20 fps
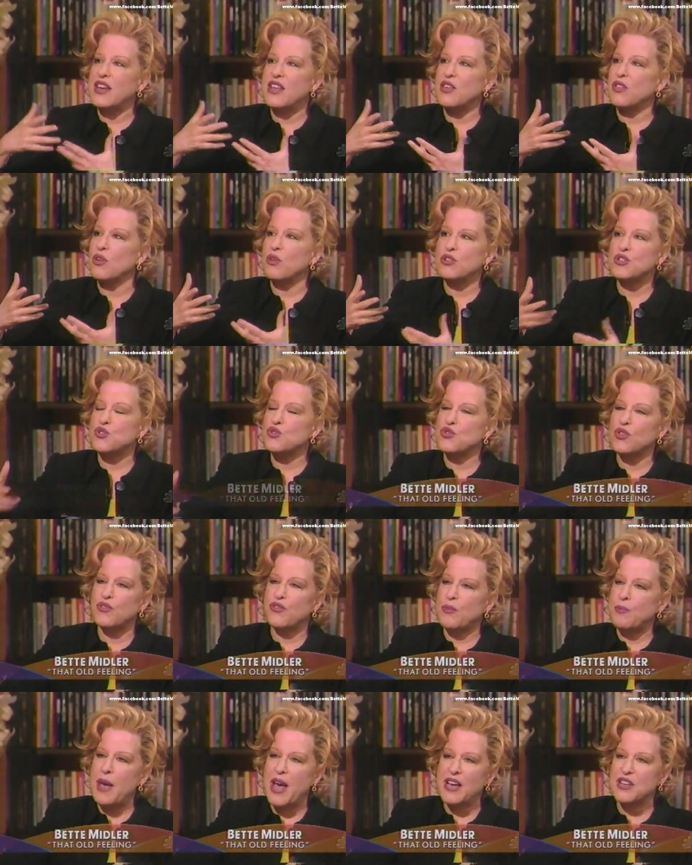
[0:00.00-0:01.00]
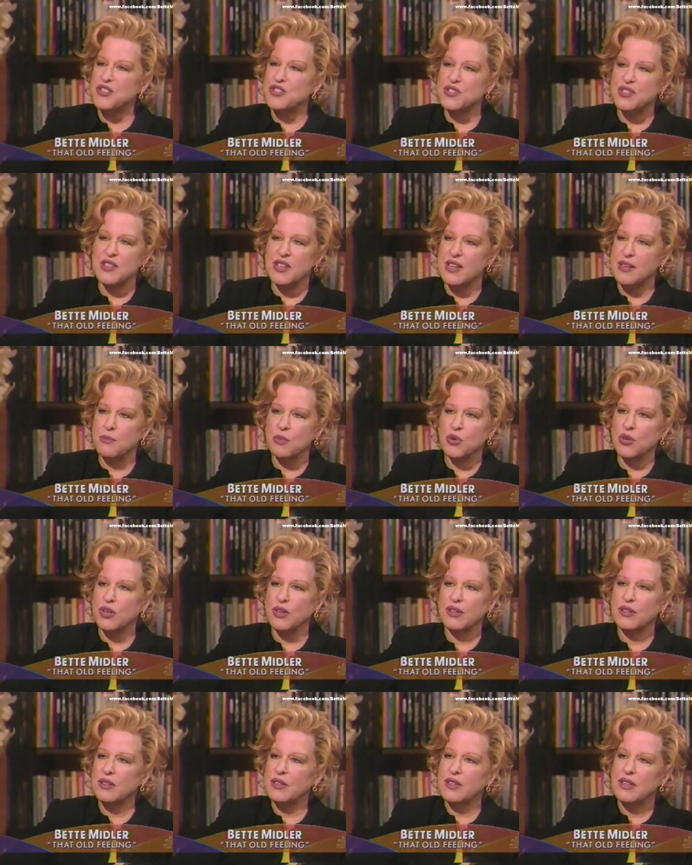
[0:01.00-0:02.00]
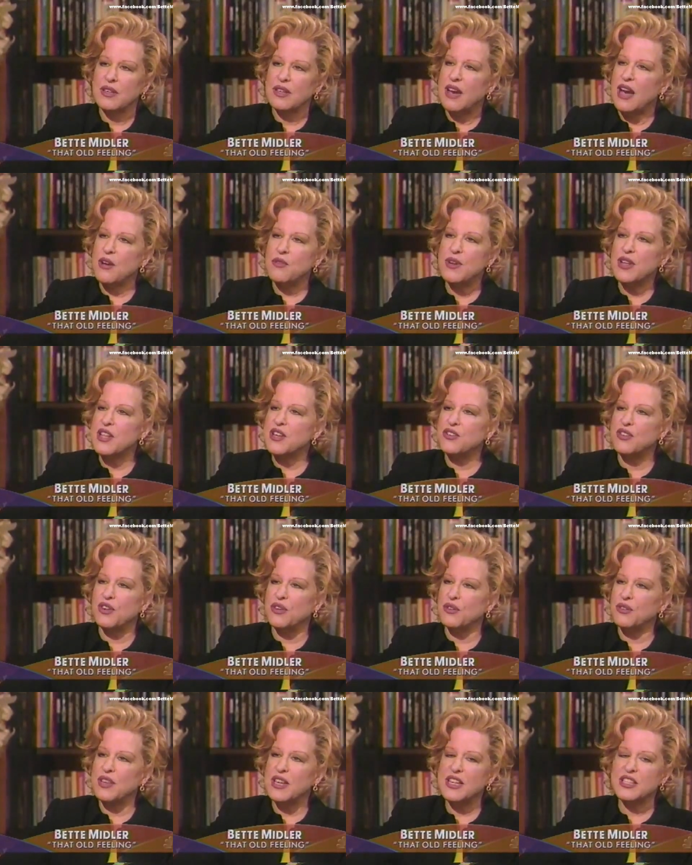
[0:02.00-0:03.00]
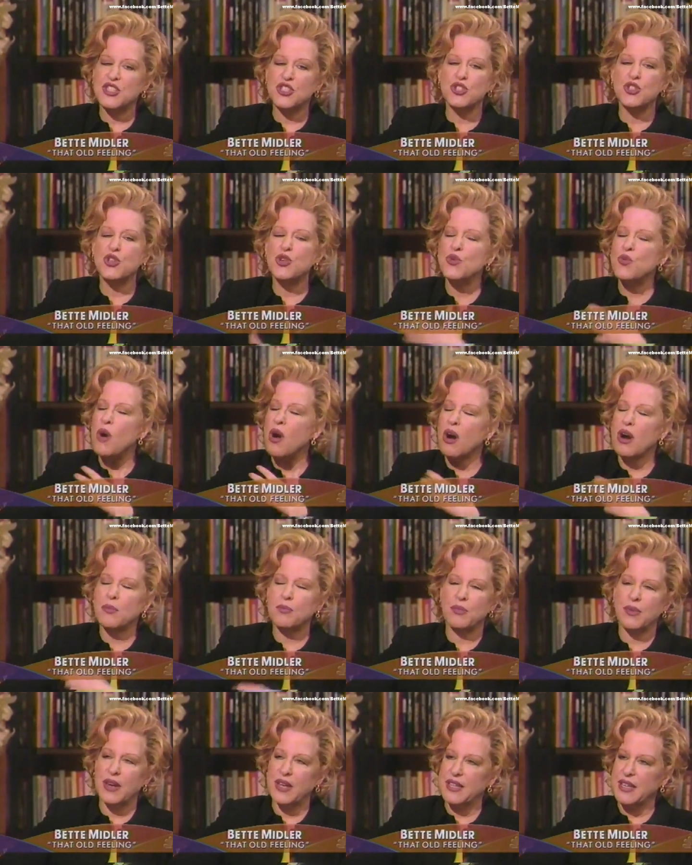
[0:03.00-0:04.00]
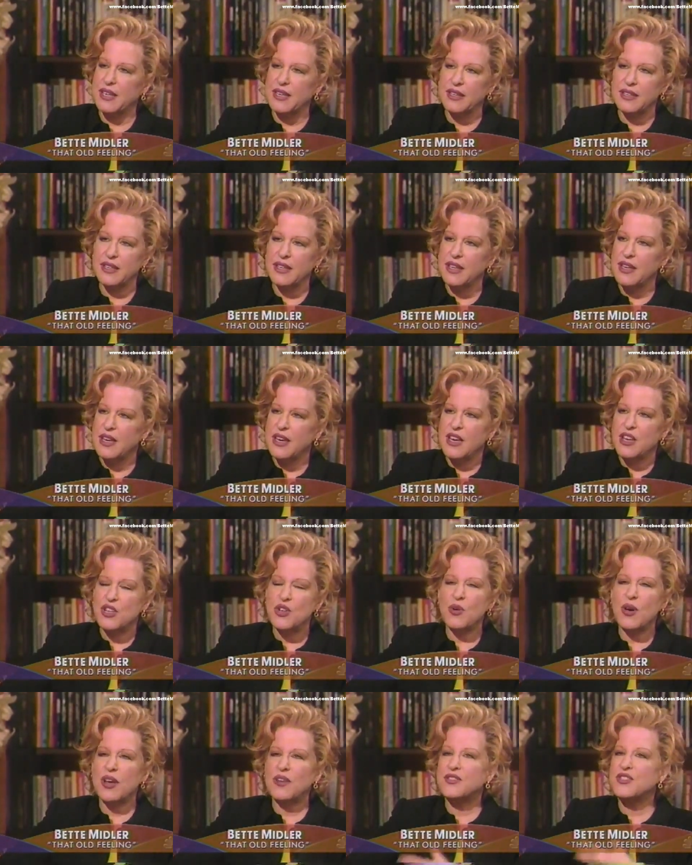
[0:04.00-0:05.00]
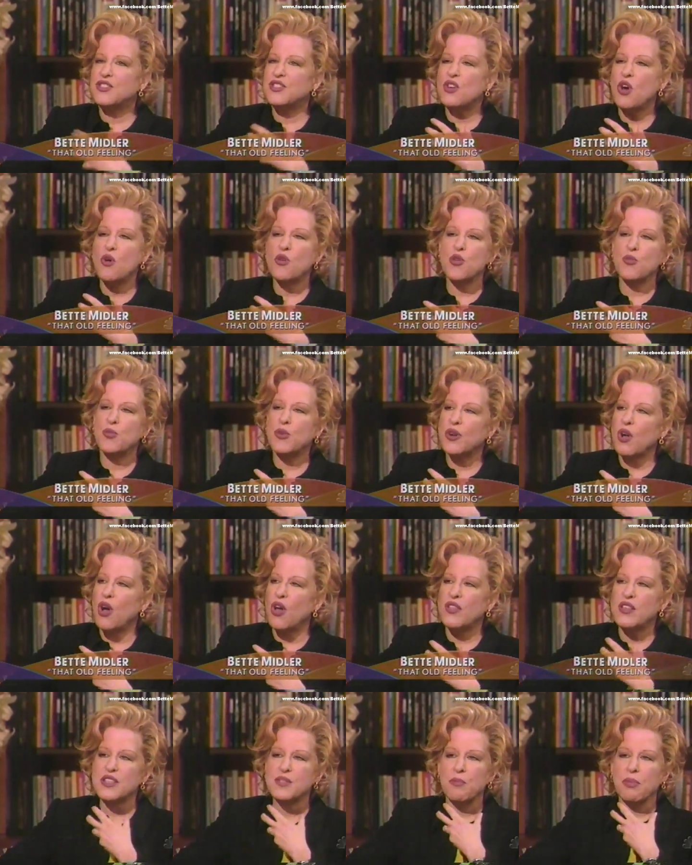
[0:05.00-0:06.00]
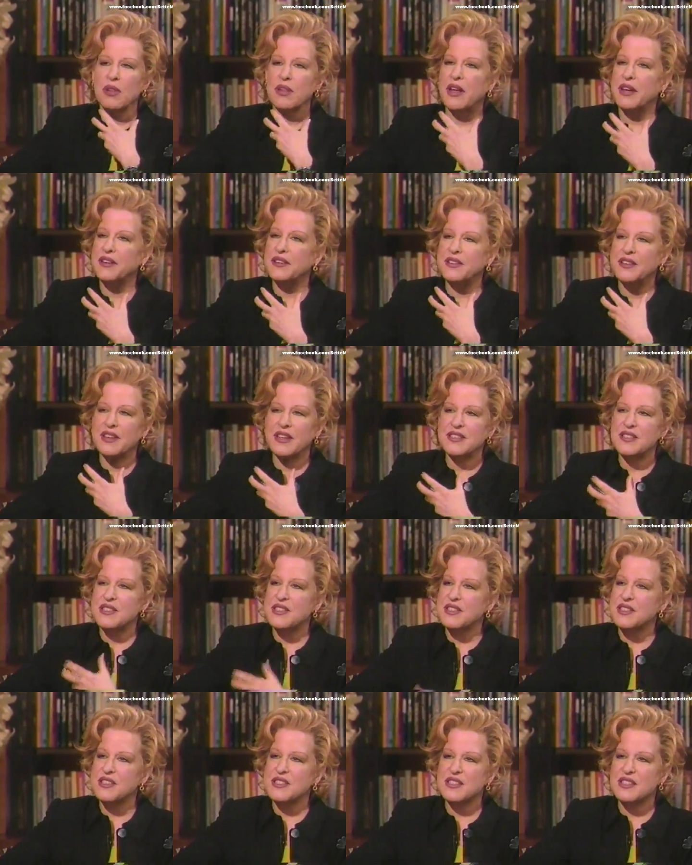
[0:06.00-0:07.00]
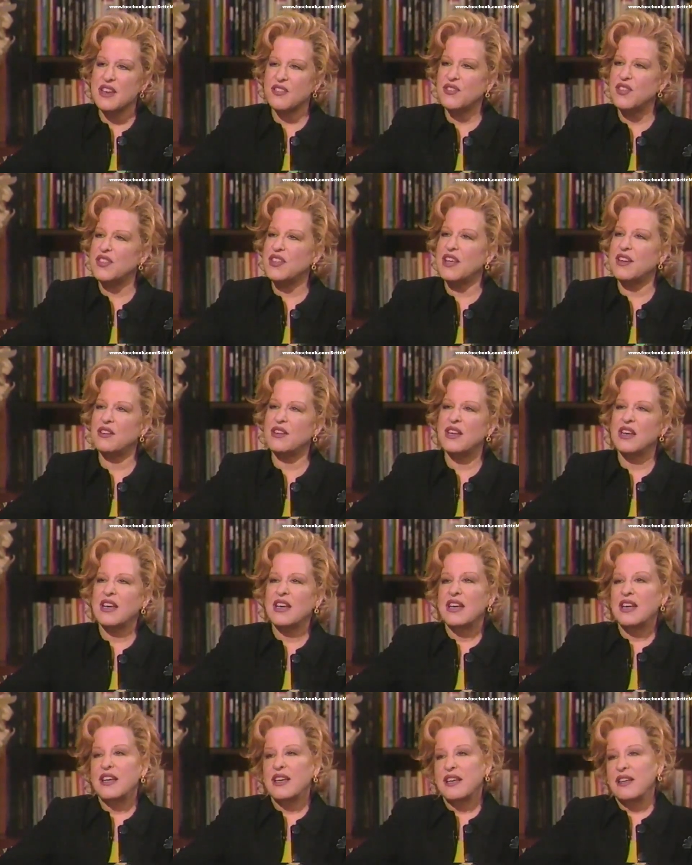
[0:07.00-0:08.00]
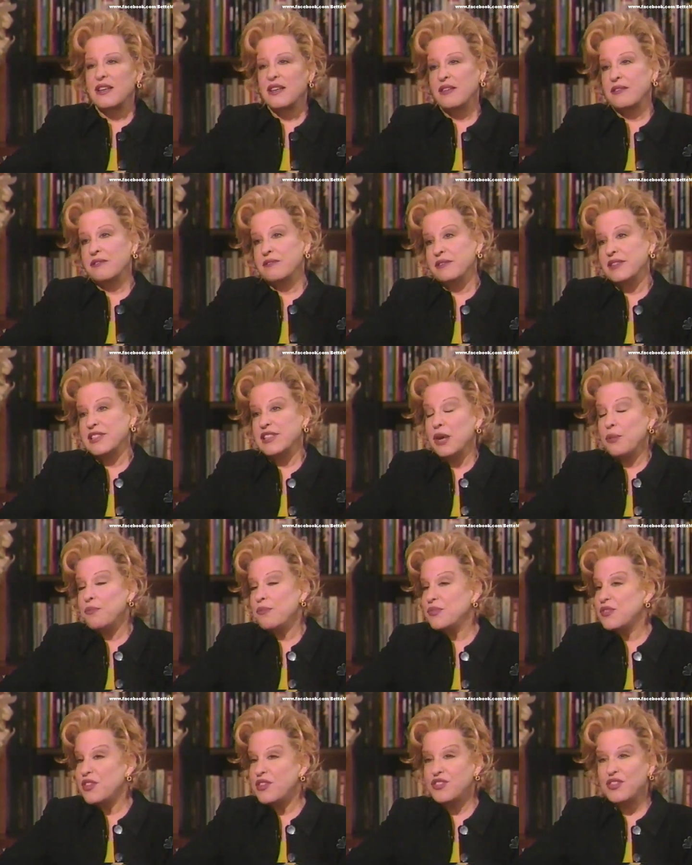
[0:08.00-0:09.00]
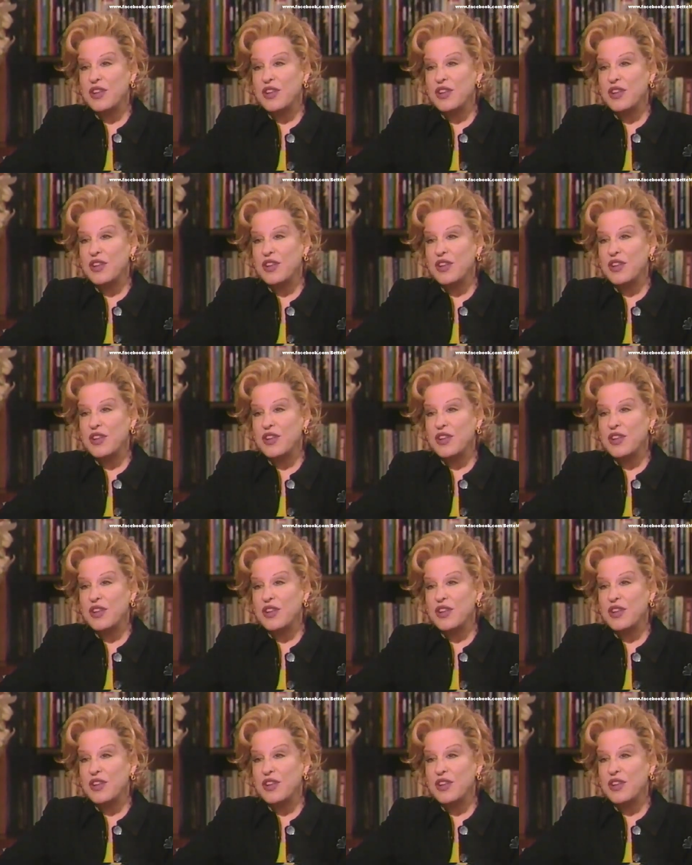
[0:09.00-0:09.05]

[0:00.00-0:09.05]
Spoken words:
any of those passions anymore. I really don't. It's too heartbreaking. You put all this blood and guts into stuff, and then something,